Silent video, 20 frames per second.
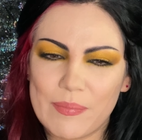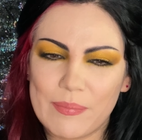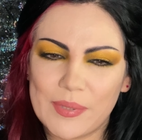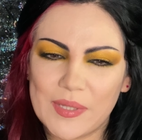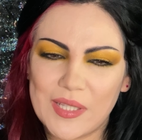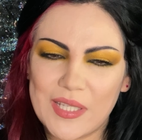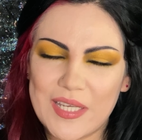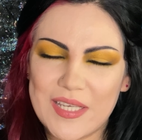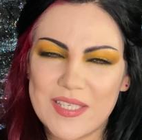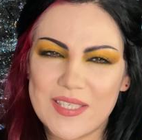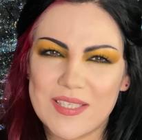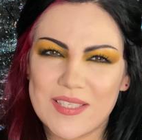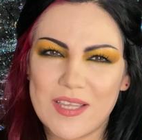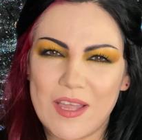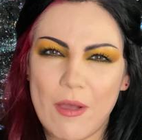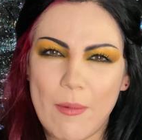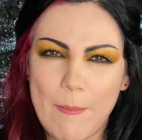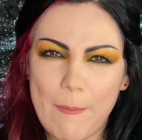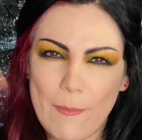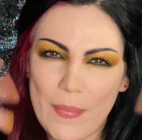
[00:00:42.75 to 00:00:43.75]
placed
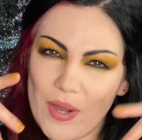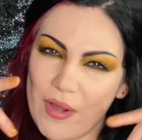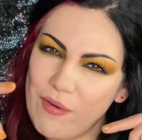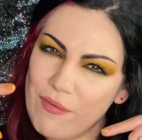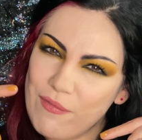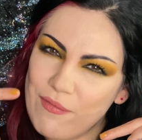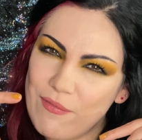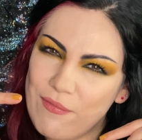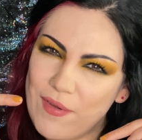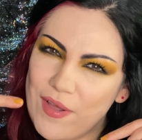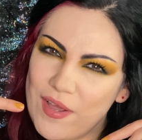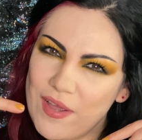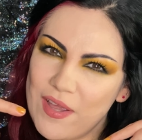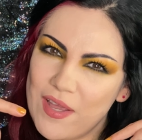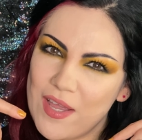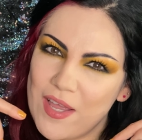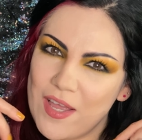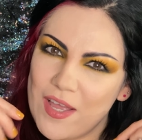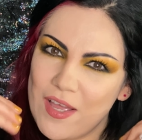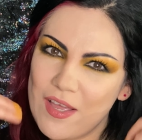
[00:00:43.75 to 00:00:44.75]
above
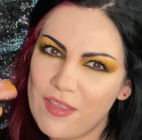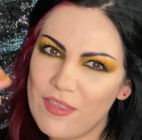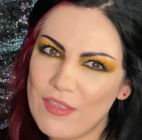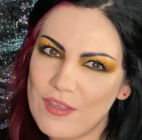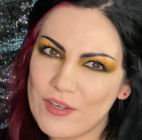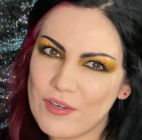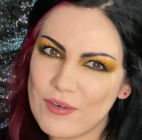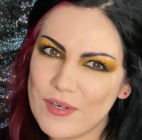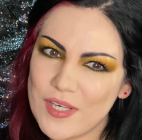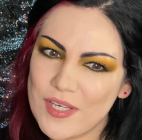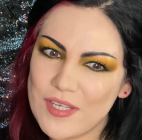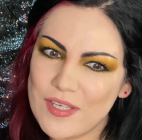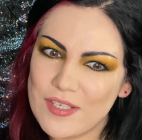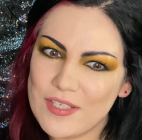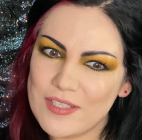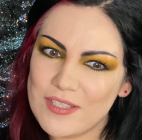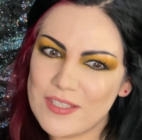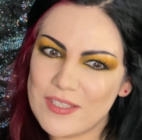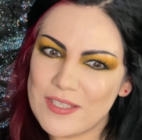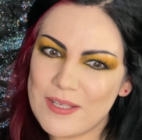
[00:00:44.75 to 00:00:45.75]
the
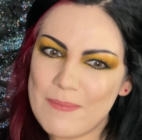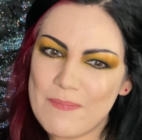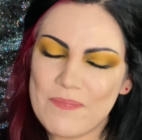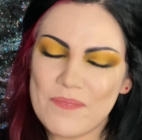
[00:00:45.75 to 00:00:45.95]
crease.